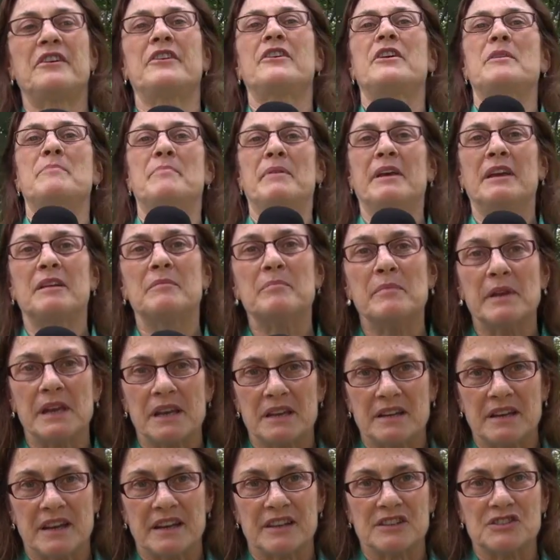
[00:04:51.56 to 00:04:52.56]
very big
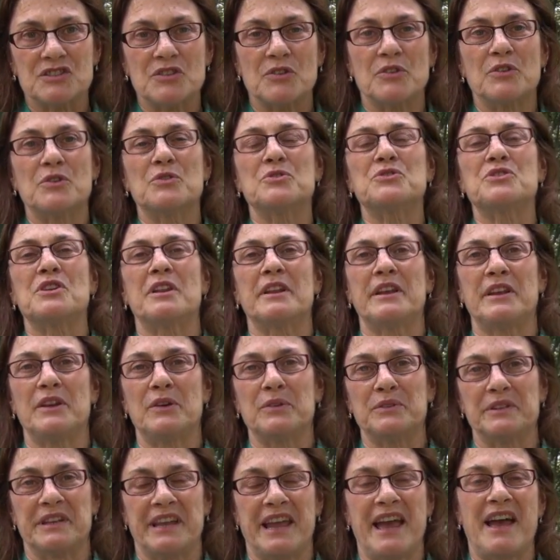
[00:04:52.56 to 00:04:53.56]
meetings you
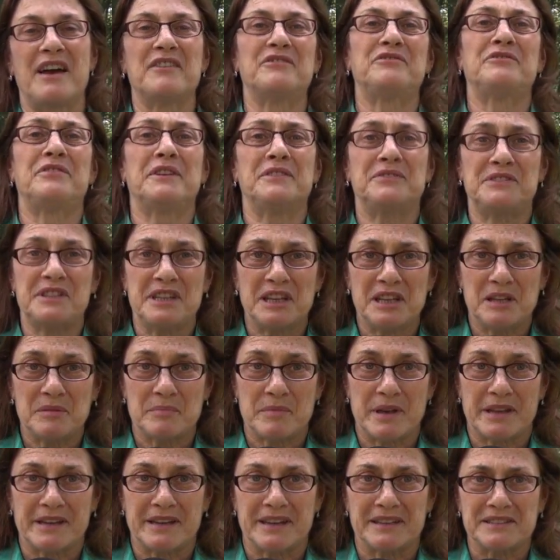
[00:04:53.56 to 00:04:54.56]
usually only have
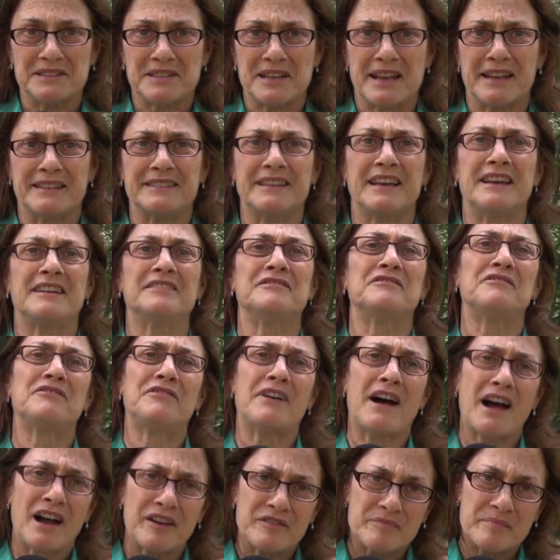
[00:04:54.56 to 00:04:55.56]
fifteen minutes and then
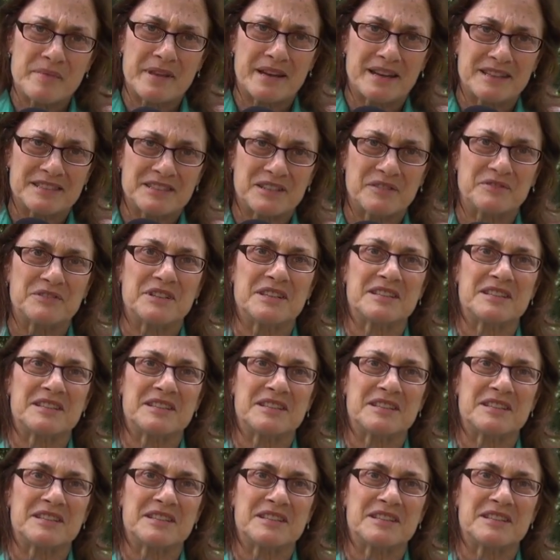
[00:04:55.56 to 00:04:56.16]
five minutes of